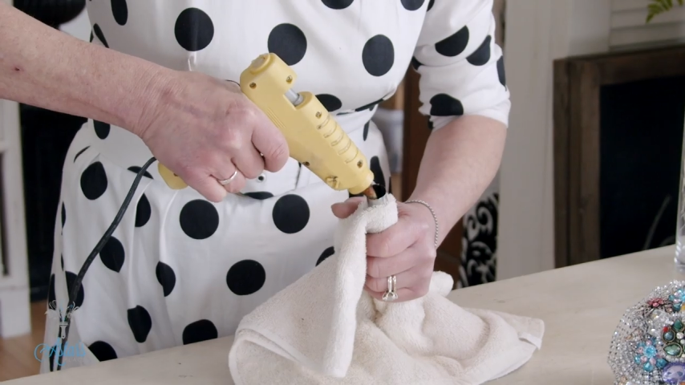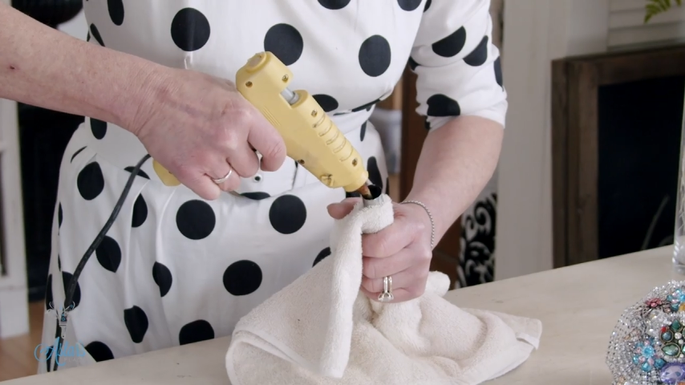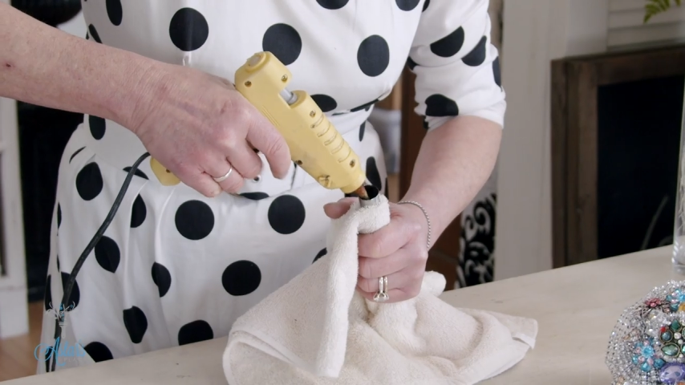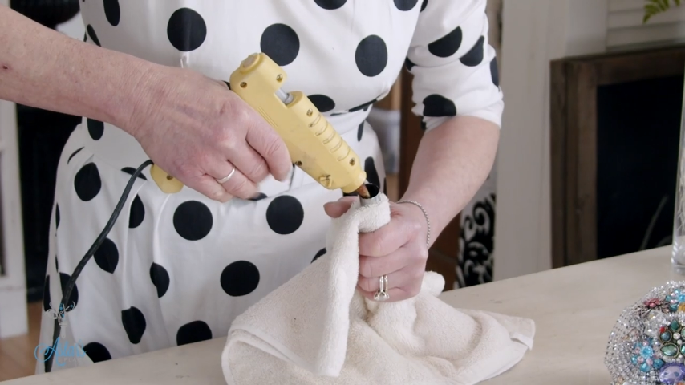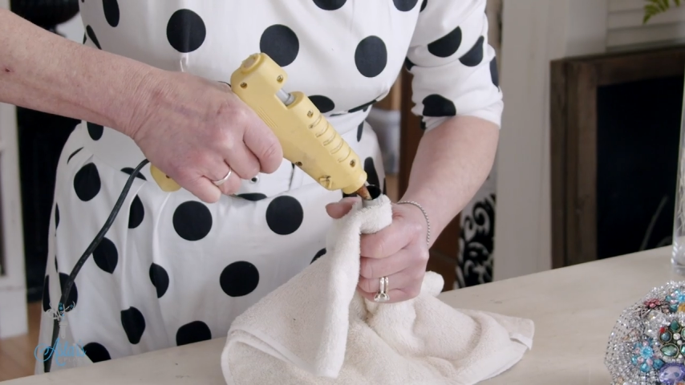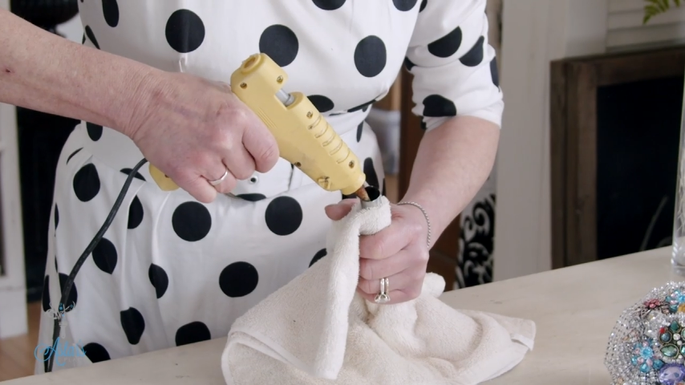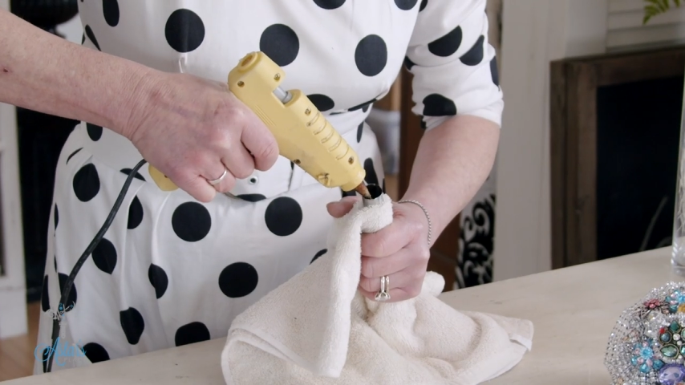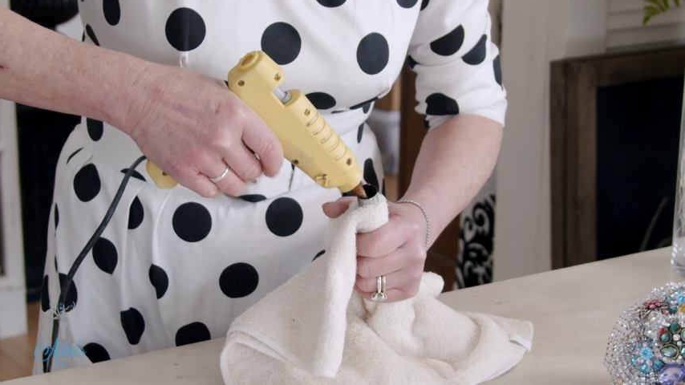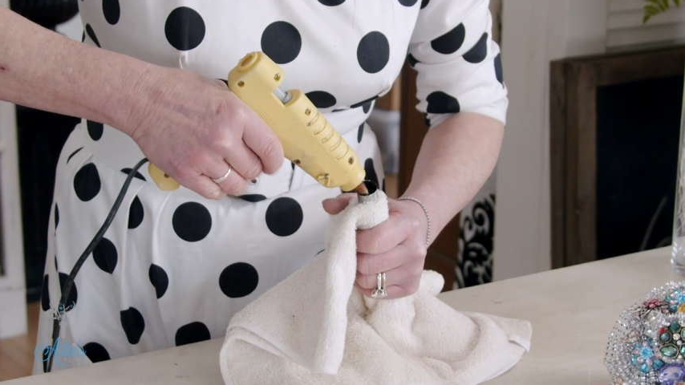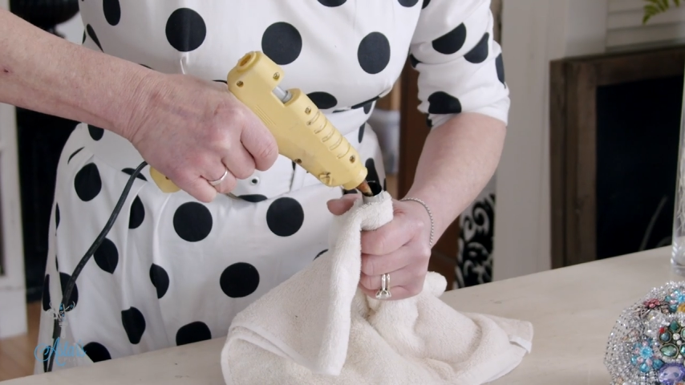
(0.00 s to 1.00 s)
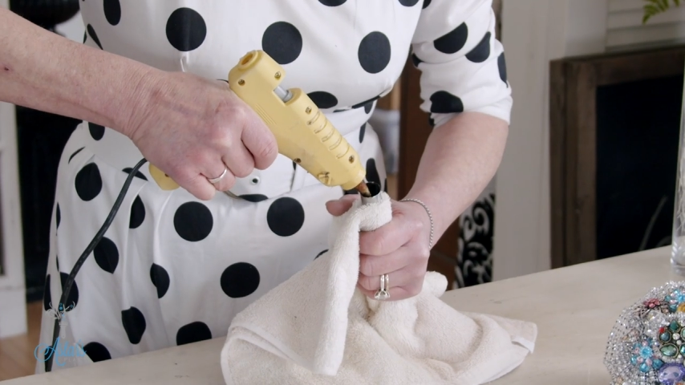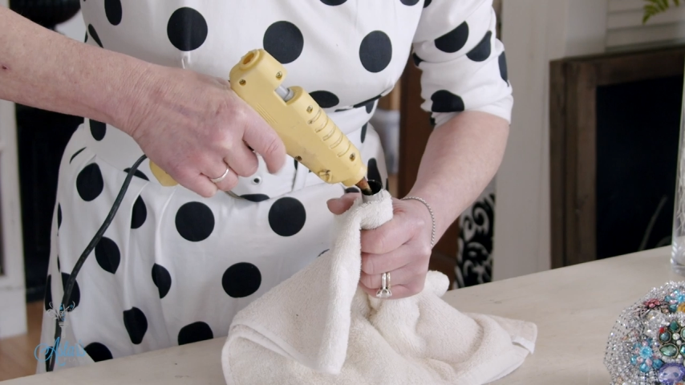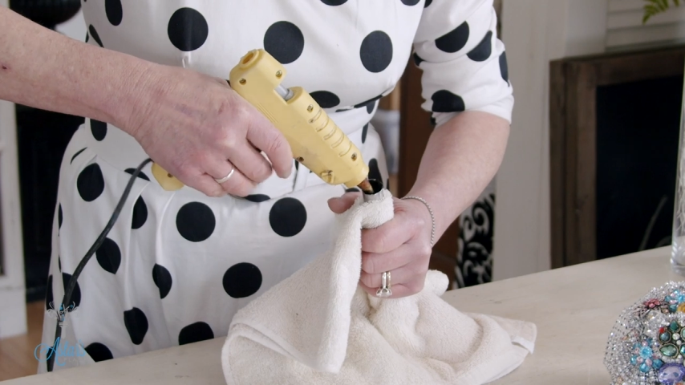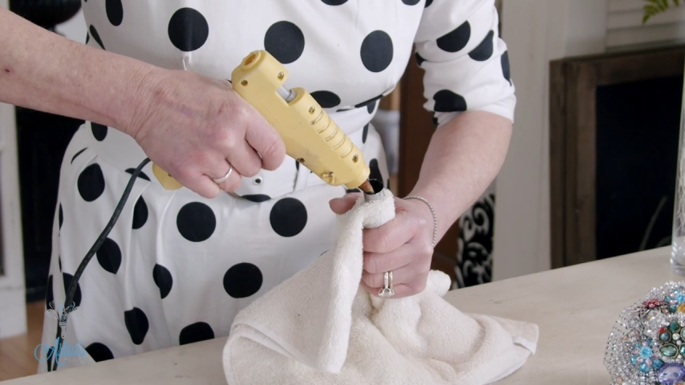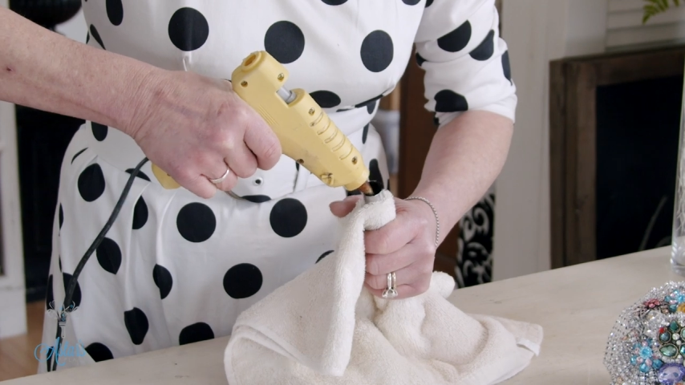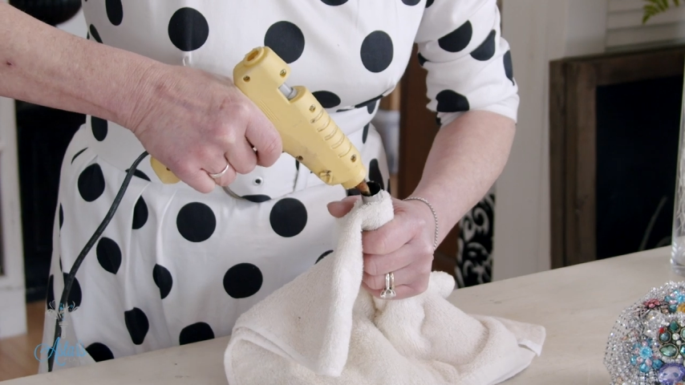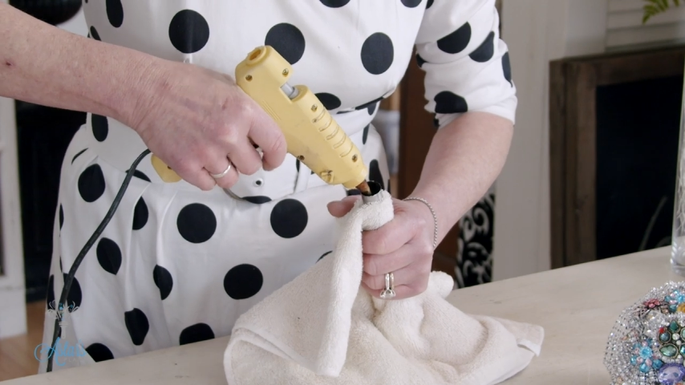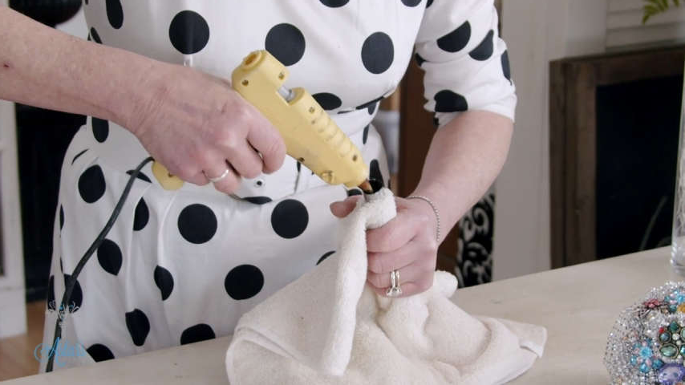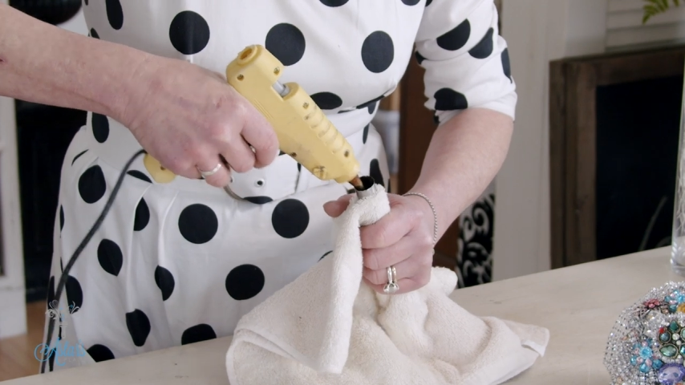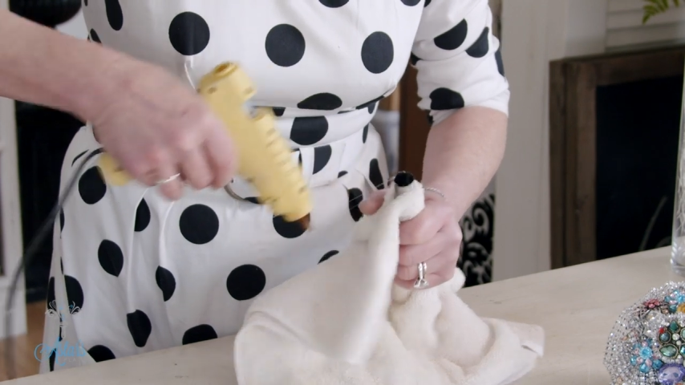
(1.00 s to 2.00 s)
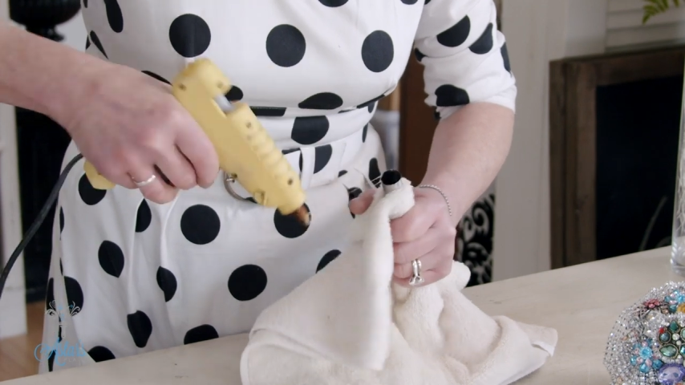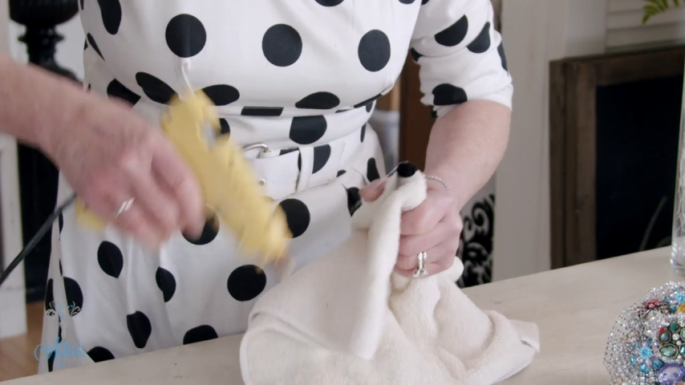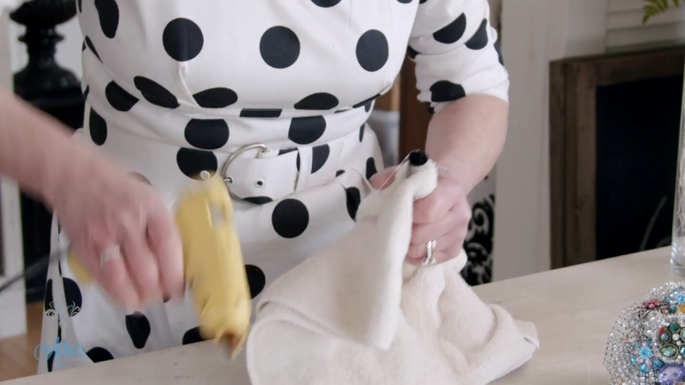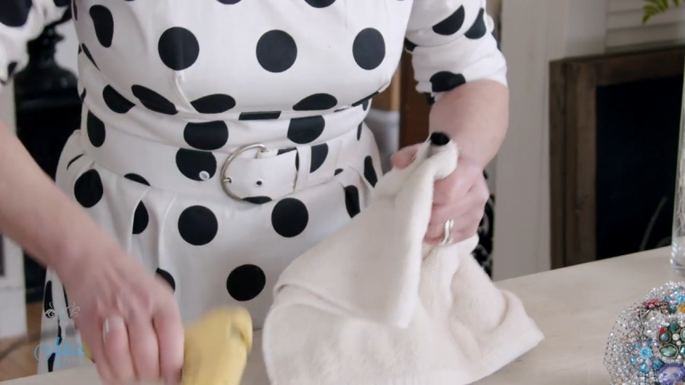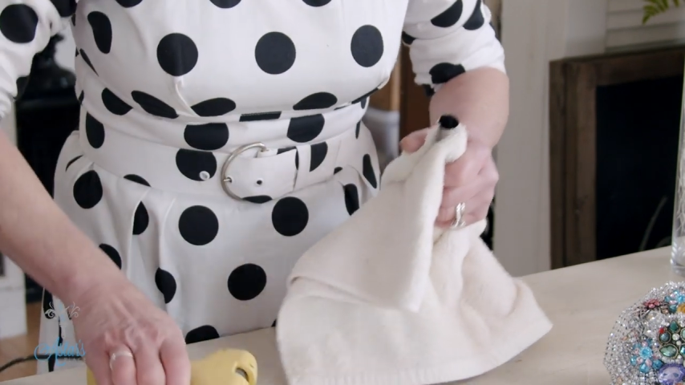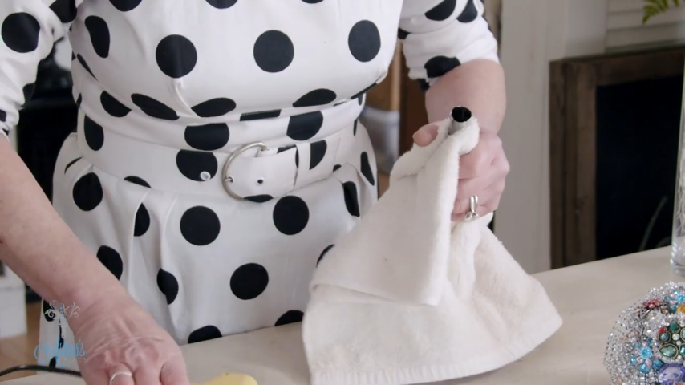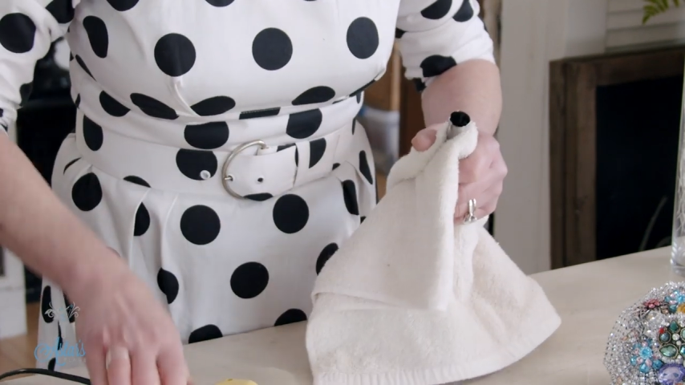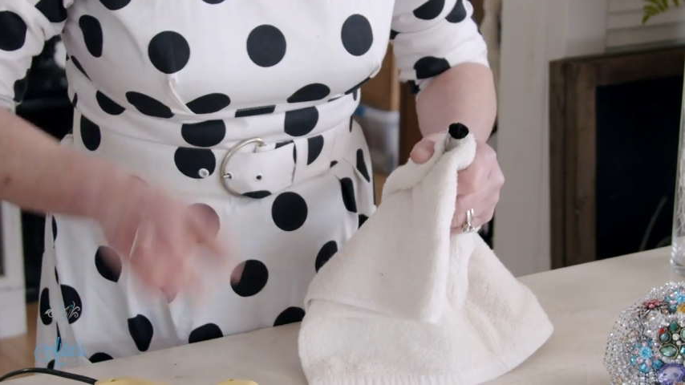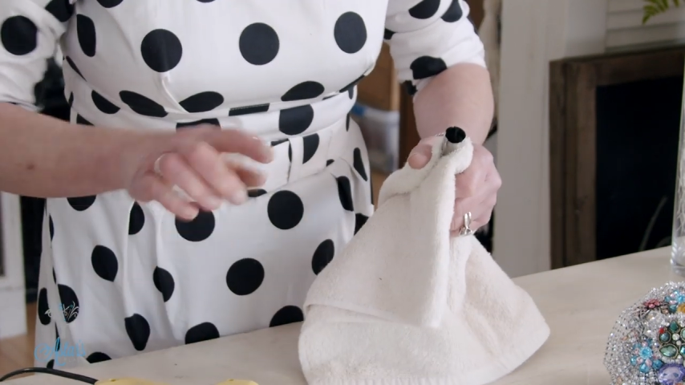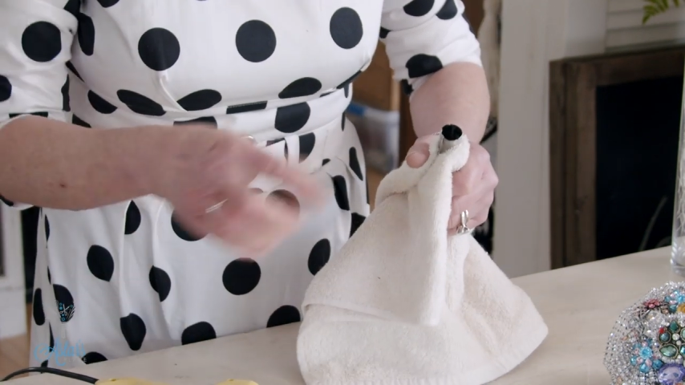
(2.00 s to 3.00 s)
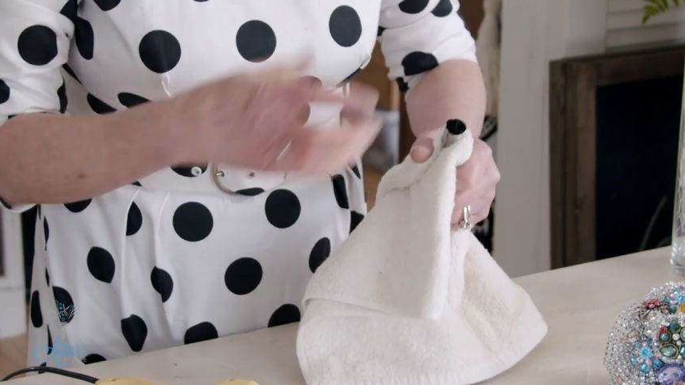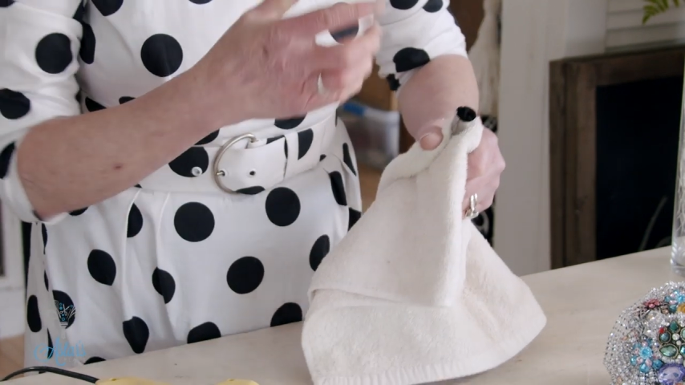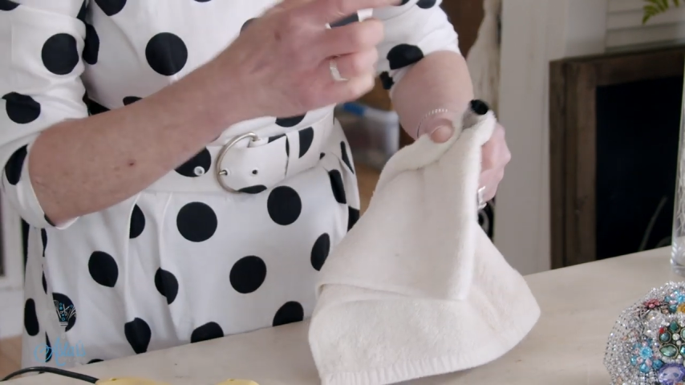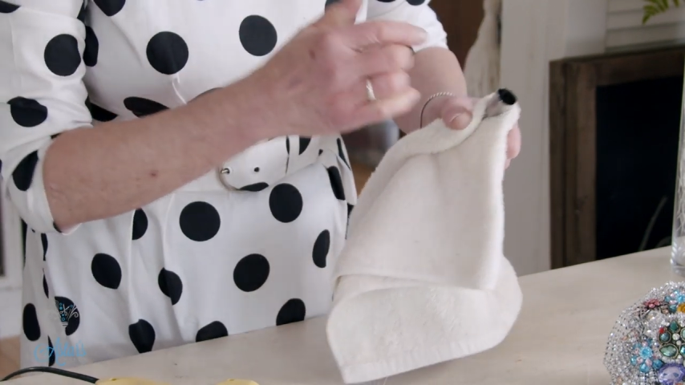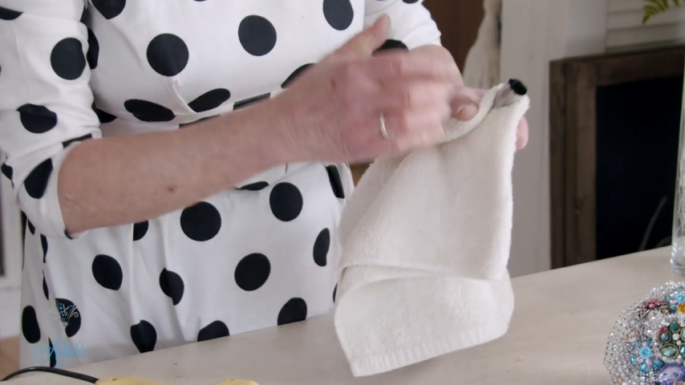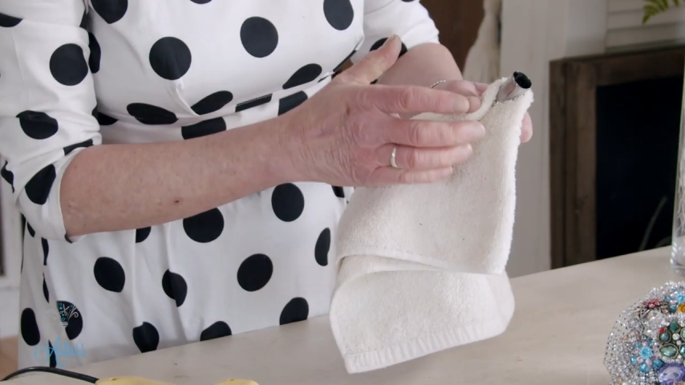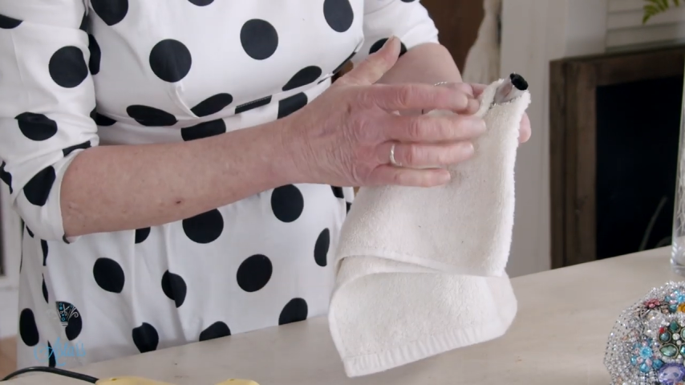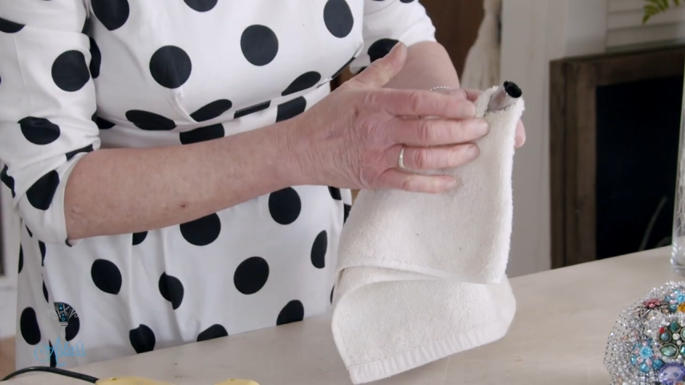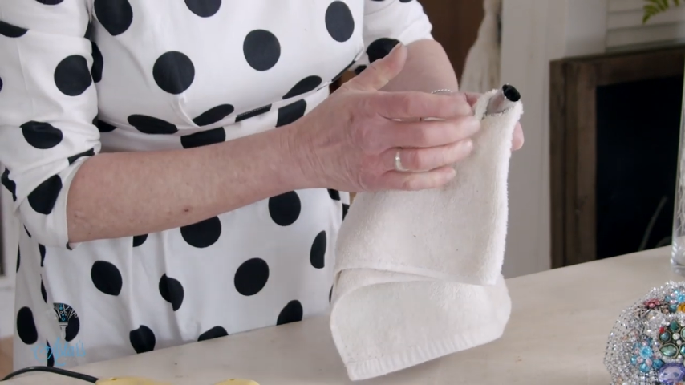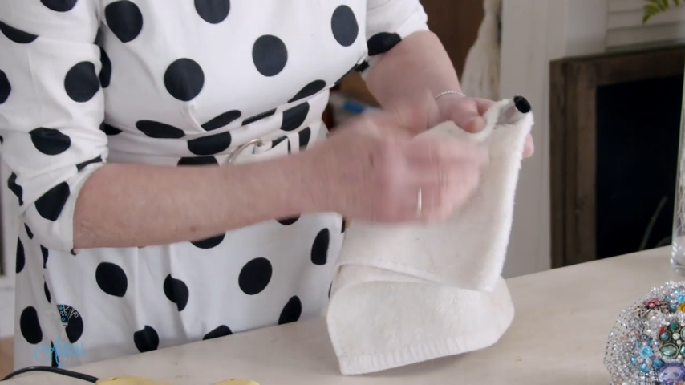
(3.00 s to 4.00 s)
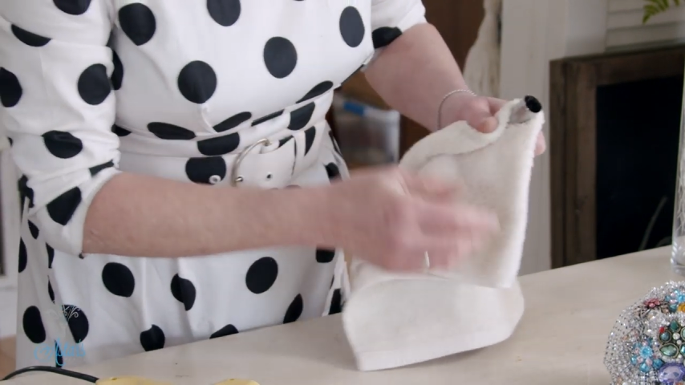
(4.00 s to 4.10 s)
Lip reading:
Nobody's mouth can be seen.